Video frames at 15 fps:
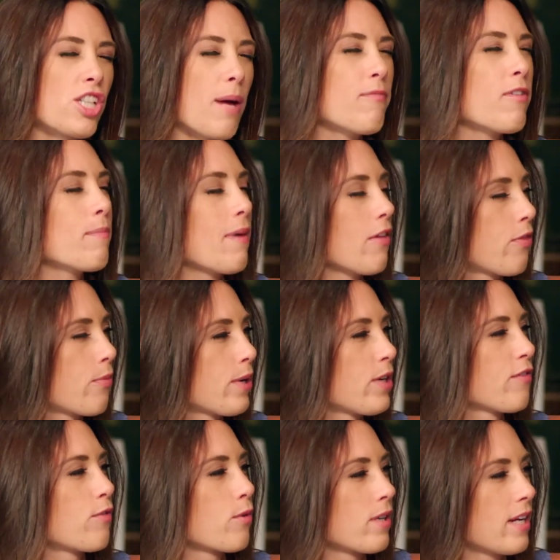Shop for about 3
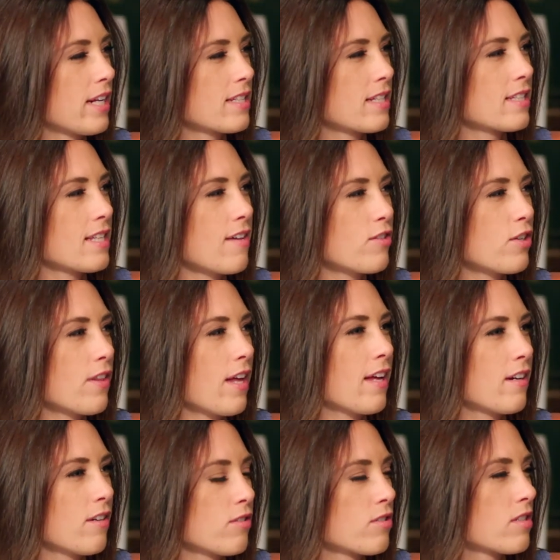or 4 days, because after
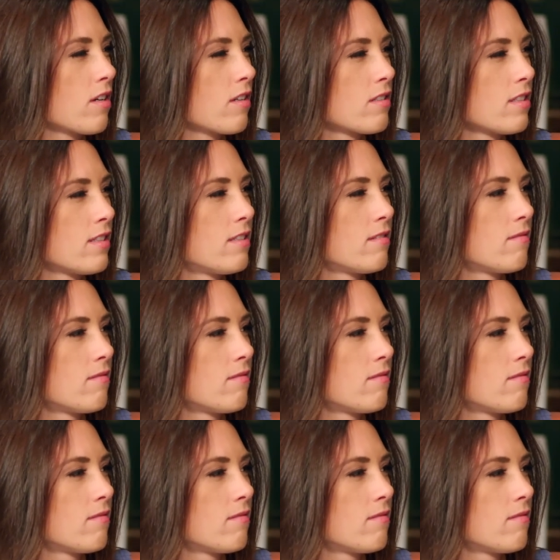that it'll start to